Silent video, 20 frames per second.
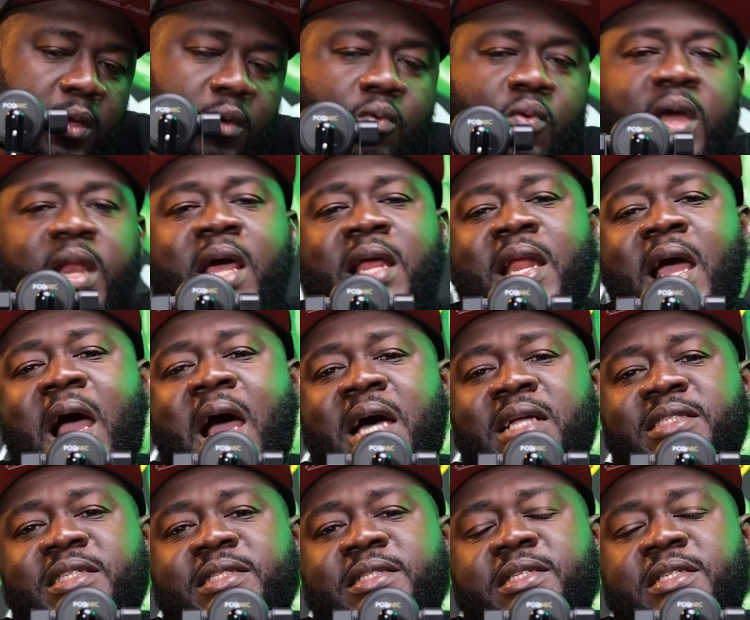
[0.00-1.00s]
When an
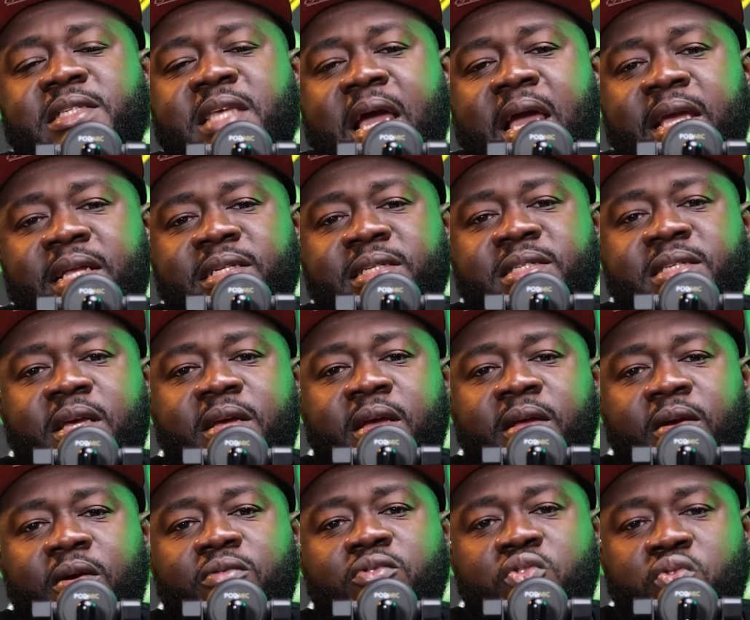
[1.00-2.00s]
artist signs
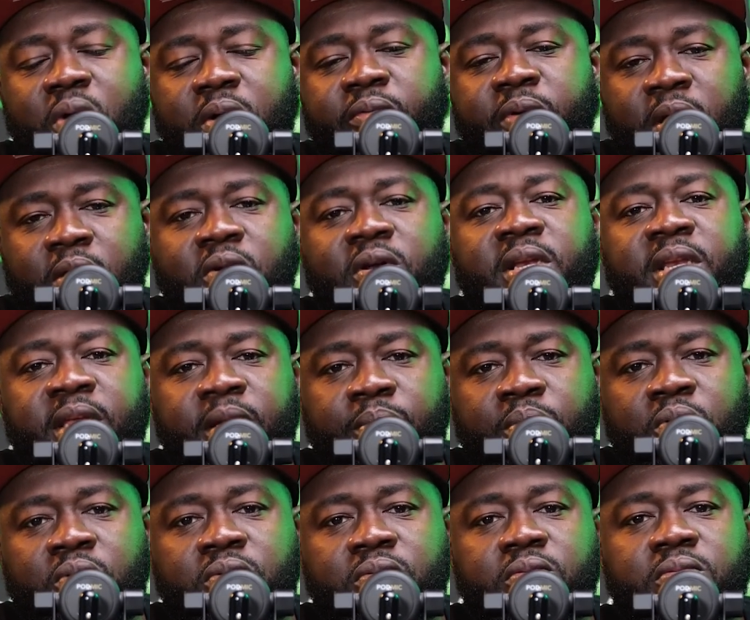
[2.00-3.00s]
to a record
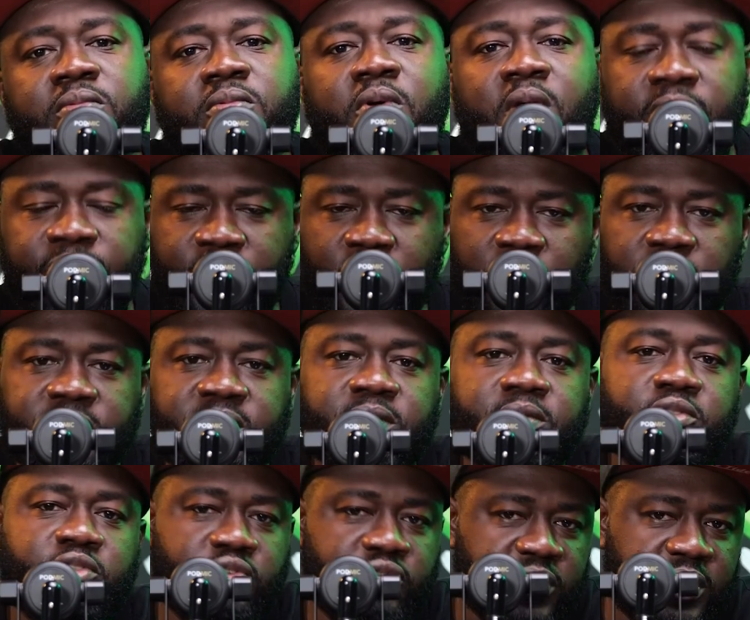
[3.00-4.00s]
label, of course,
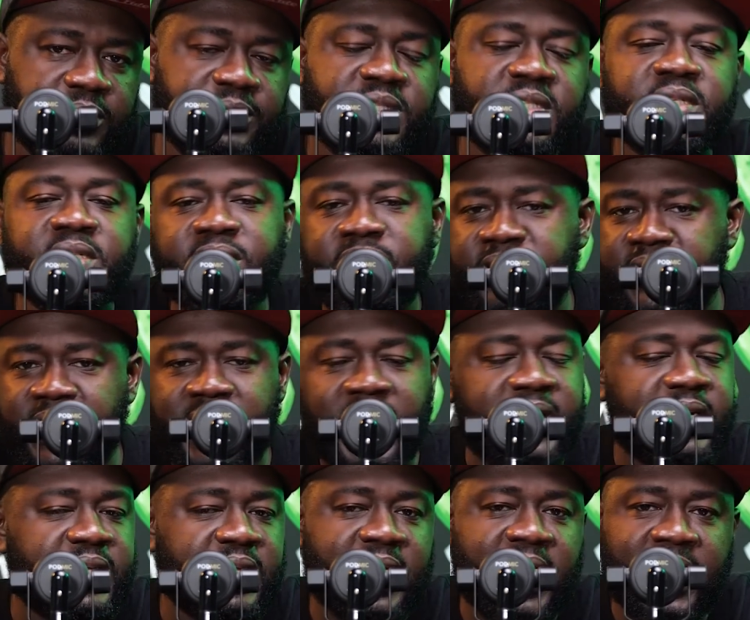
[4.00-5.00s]
streams ni
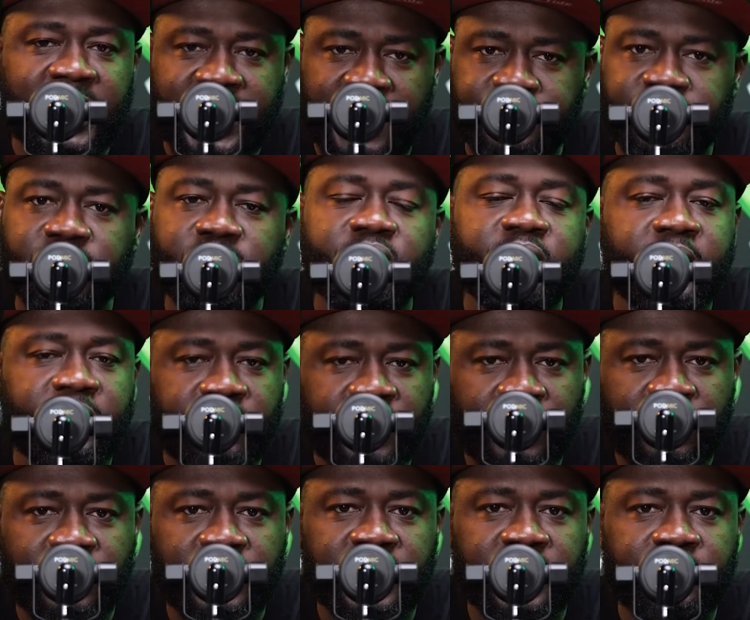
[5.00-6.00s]
sikani nyina comes through the
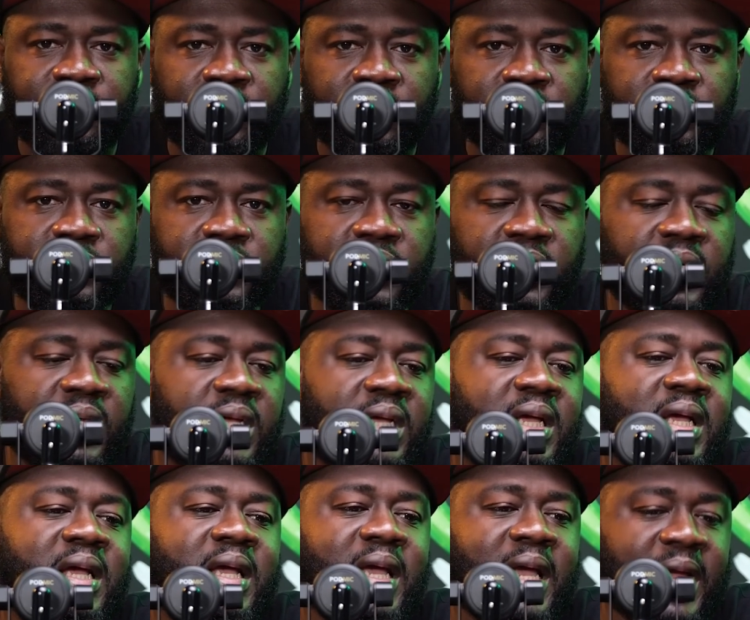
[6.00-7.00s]
record label.
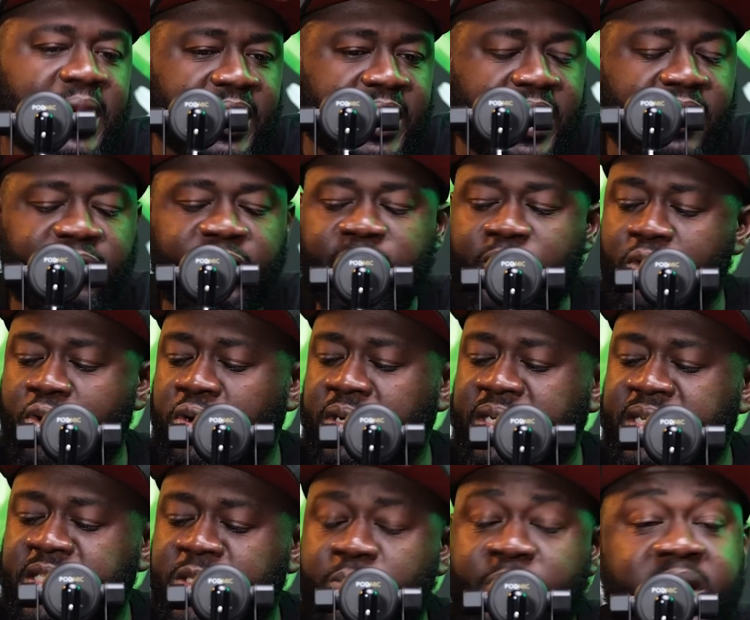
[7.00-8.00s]
And therefore,
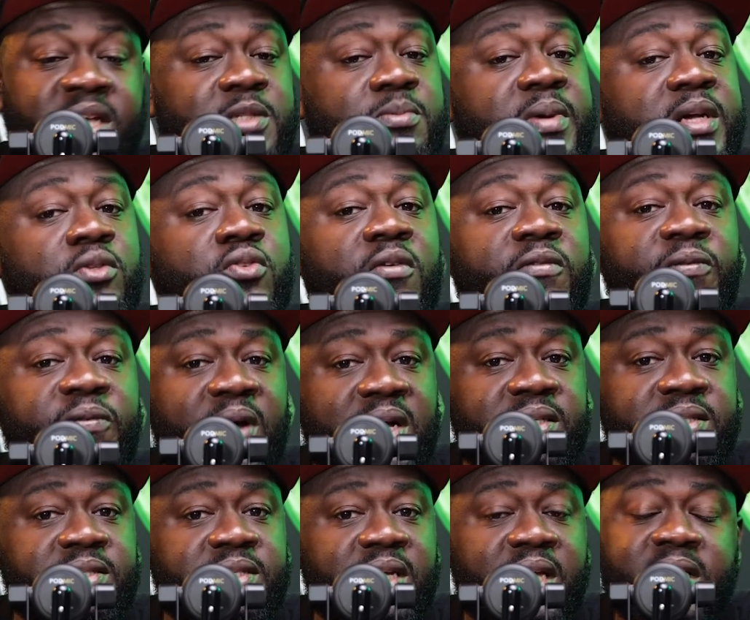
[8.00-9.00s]
disbursement of
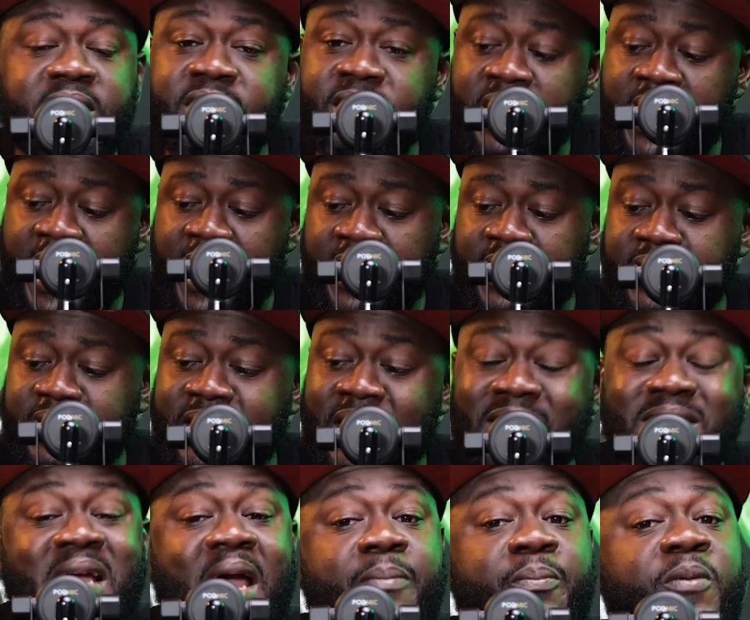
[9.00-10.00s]
funds, the
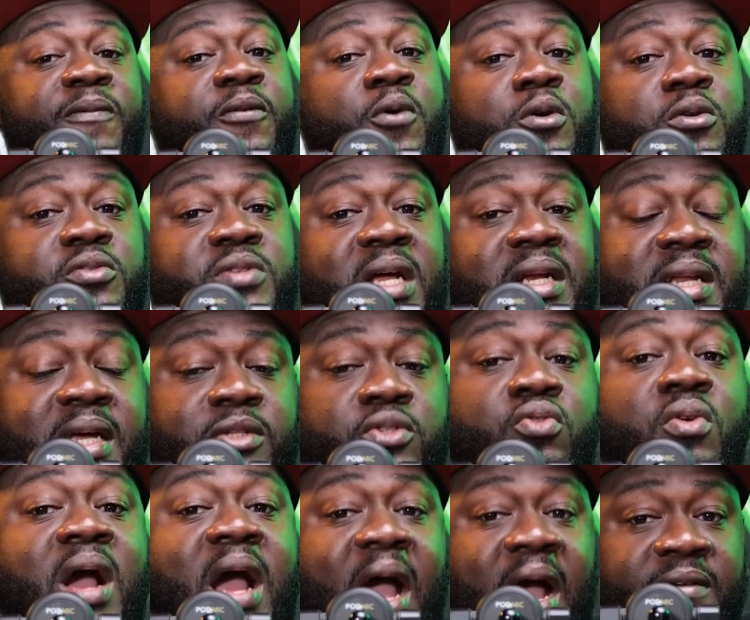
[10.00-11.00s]
type of contract that
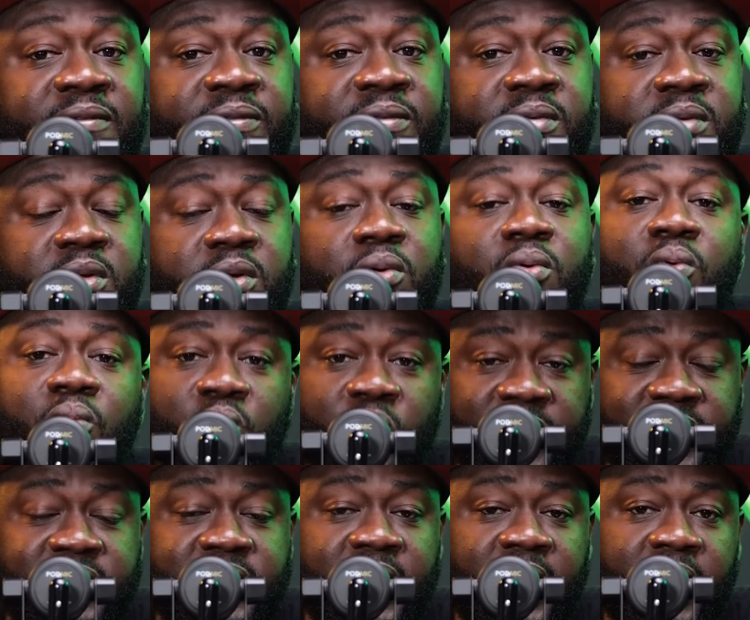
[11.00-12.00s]
you have
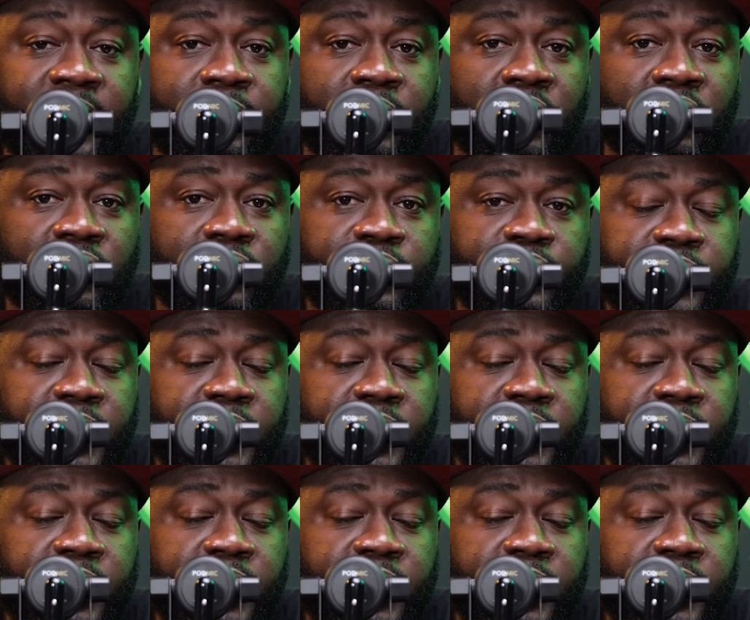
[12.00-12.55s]
with the label.